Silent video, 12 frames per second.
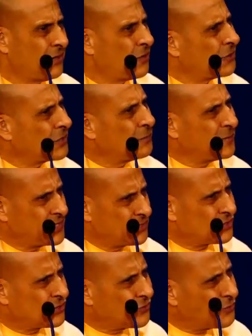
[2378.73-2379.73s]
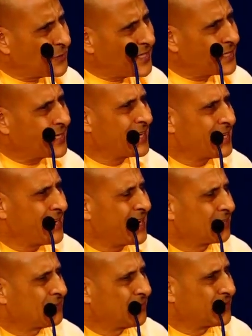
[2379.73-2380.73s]
Yoga means to
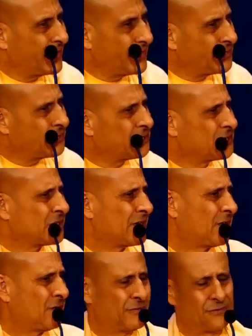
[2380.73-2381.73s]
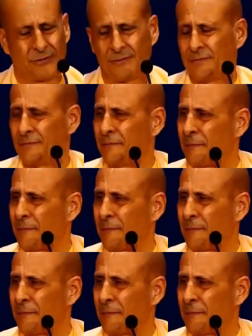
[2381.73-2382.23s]
reconnect with the inner self.